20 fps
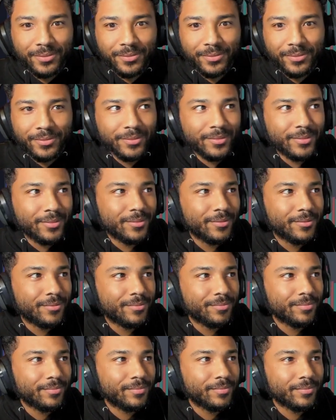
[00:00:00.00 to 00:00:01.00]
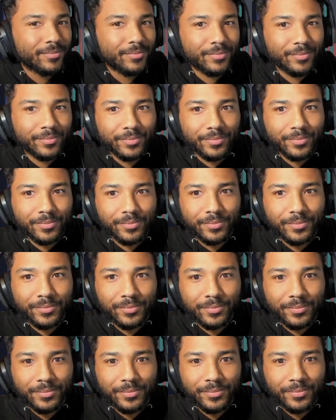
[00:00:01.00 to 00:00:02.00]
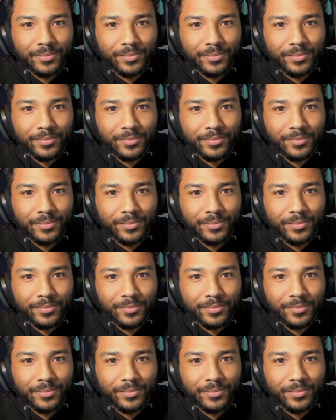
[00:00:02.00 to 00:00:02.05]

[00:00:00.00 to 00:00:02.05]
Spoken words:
Nothing is said.